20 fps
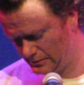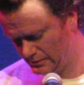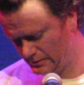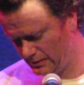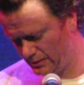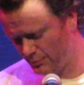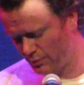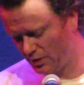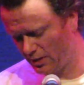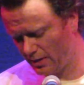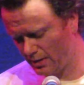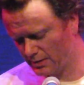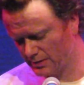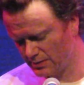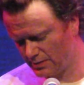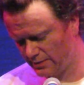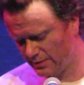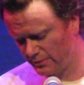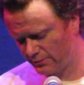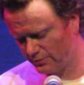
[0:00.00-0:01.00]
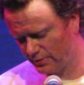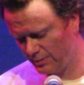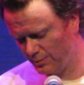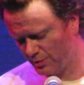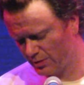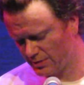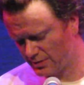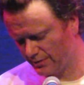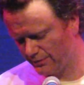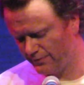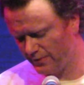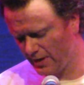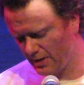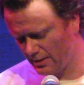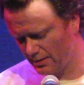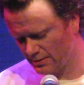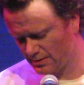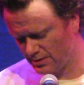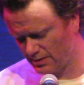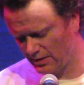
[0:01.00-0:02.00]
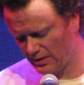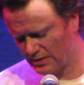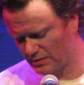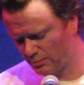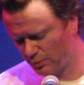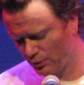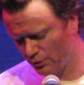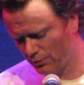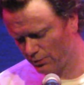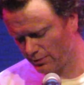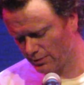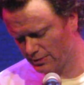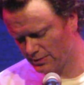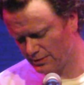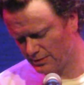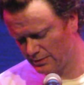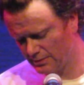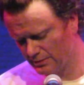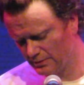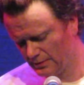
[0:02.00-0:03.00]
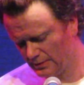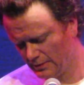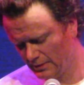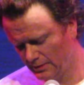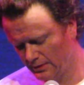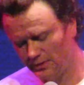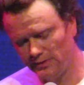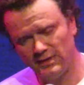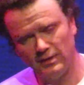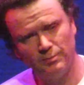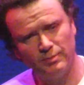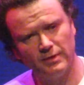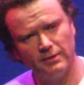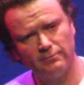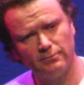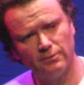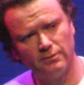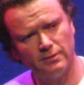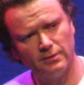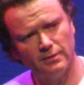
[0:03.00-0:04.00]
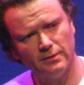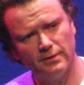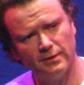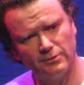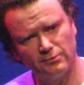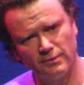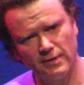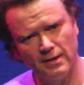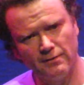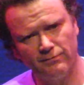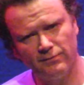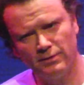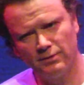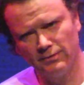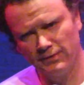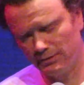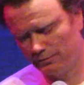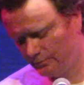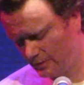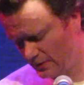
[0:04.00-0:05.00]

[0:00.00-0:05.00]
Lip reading: And it belongs to the dreamers, the fighters, the explorers, the deeply rooted, the traveller and the